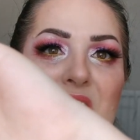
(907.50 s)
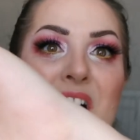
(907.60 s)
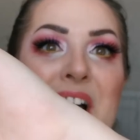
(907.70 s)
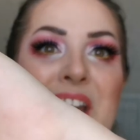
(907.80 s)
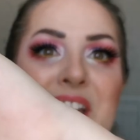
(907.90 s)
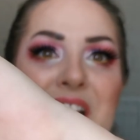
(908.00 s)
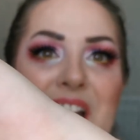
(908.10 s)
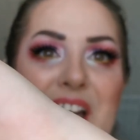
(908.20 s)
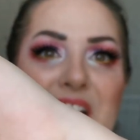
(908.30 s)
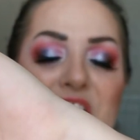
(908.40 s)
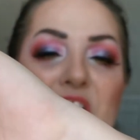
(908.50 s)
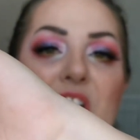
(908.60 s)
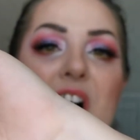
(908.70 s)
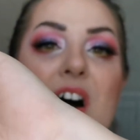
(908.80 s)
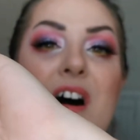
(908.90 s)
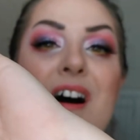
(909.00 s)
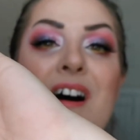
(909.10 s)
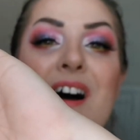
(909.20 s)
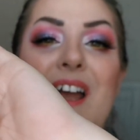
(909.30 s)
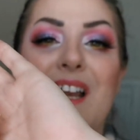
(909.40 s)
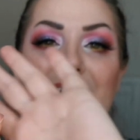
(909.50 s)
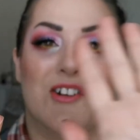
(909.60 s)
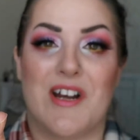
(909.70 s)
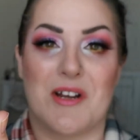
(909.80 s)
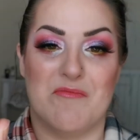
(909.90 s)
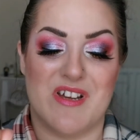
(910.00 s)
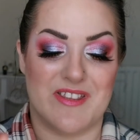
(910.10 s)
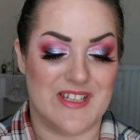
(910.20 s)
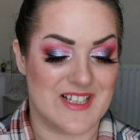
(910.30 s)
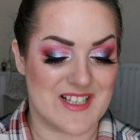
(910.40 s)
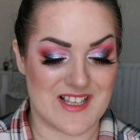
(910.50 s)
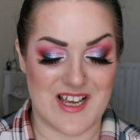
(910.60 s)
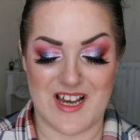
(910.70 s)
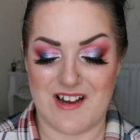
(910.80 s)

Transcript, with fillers: I can highly recommend this.